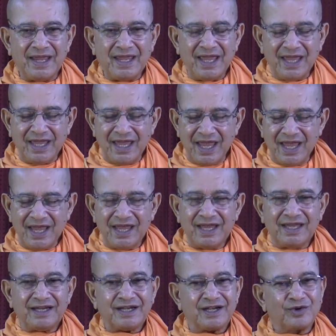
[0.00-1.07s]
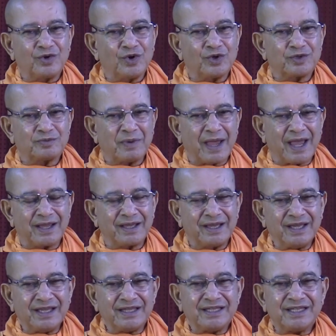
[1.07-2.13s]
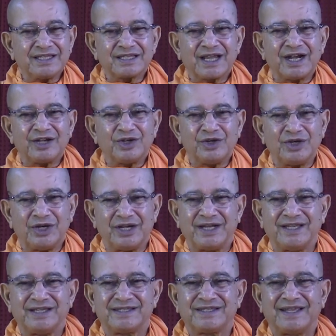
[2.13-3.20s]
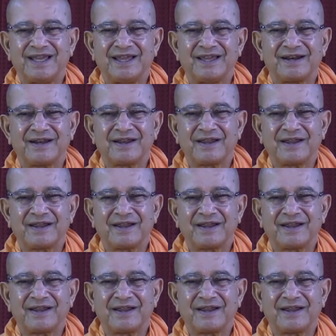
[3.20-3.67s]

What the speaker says: Again it goes back. This continuity is there.